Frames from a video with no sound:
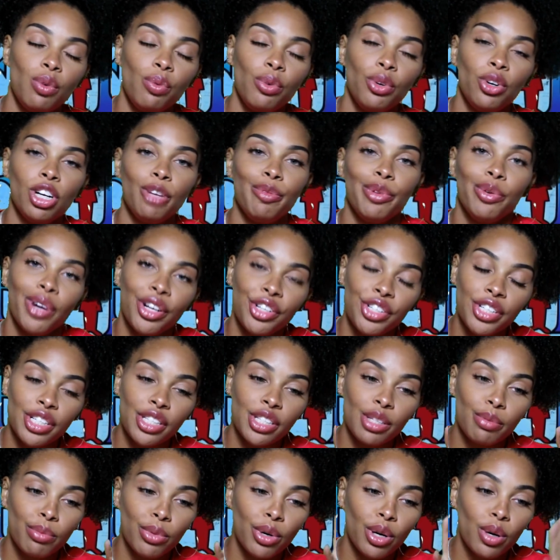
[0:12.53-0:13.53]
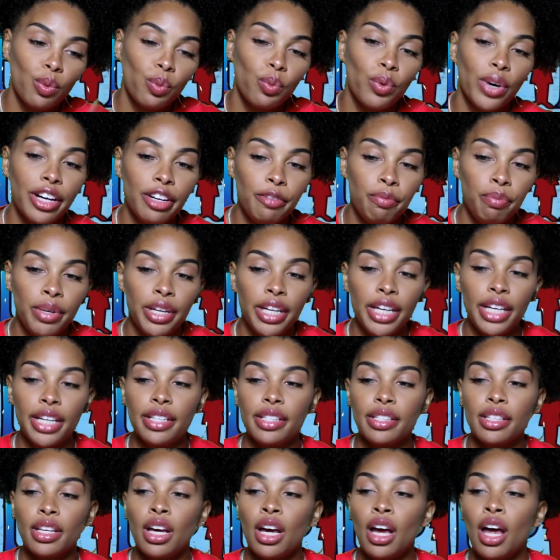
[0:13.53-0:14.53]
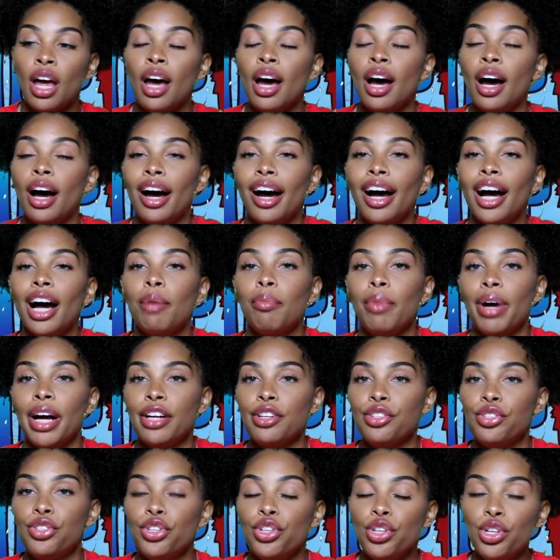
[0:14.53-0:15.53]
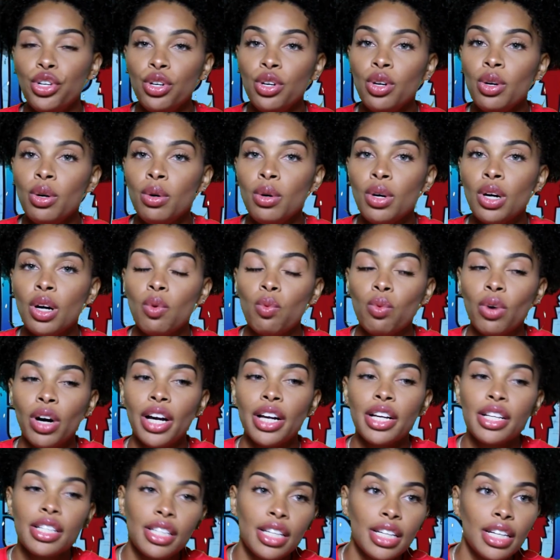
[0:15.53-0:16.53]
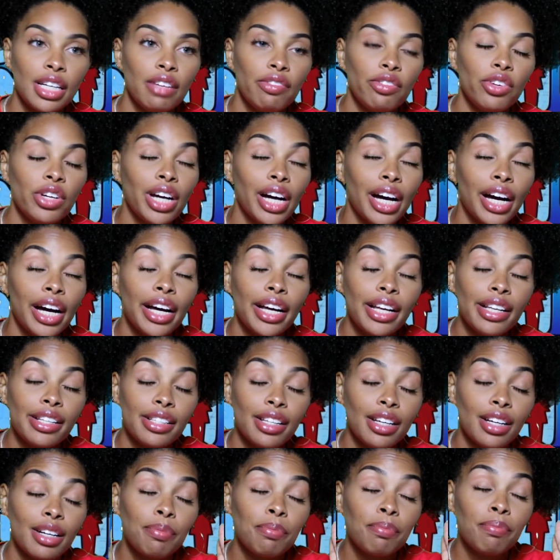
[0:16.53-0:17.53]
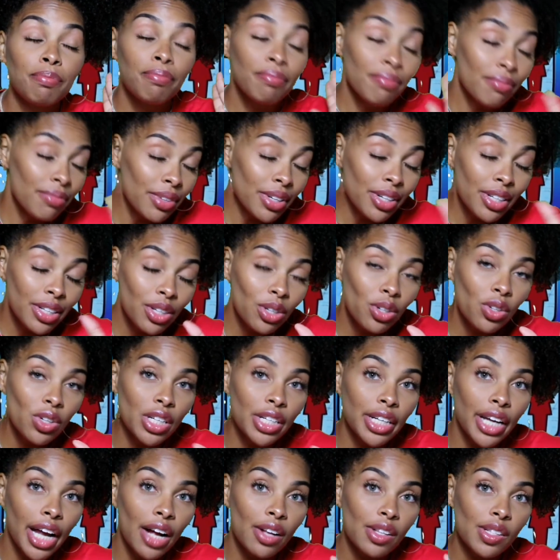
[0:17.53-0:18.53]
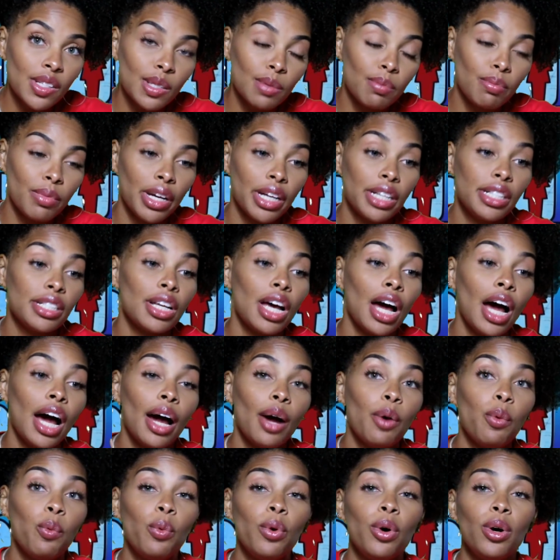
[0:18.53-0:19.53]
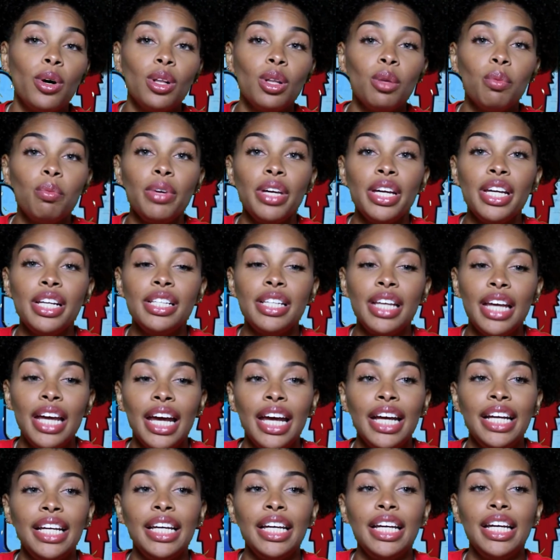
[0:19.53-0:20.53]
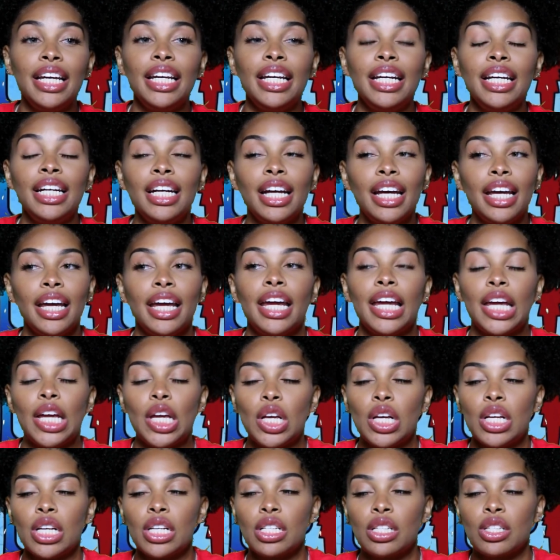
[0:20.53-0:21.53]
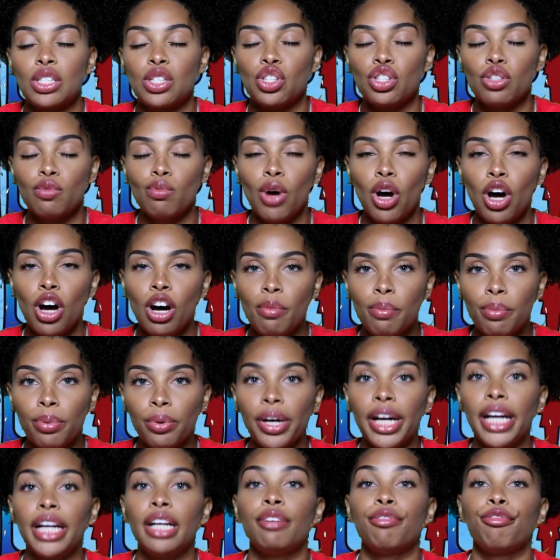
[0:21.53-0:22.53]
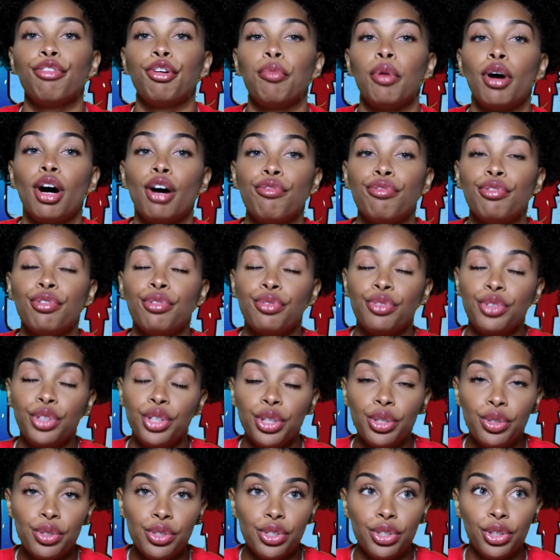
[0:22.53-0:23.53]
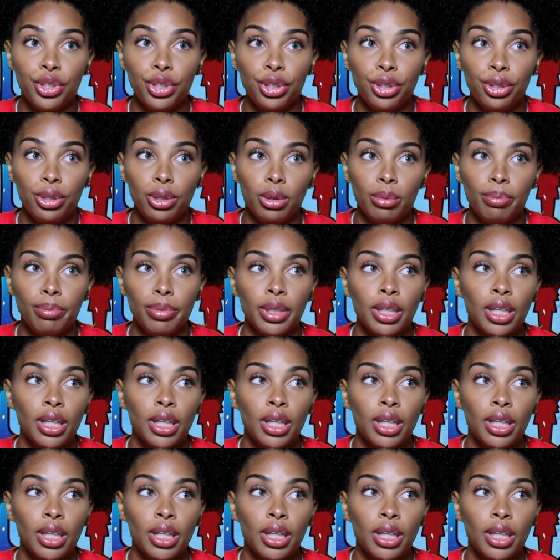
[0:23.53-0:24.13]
We're going to be watching some more One Piece. I do want to give you guys a little announcement. I will be taking a small break from off of YouTube.